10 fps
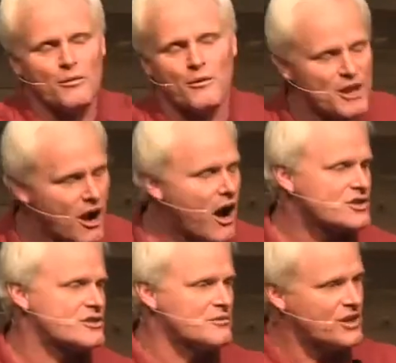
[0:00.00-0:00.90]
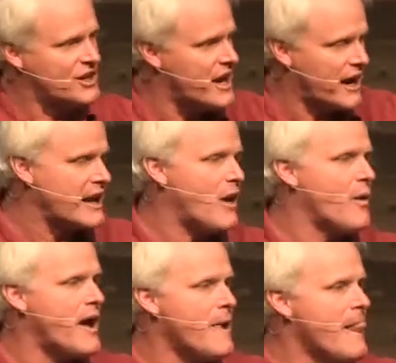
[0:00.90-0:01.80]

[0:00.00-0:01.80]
It would be awesome to connect that way.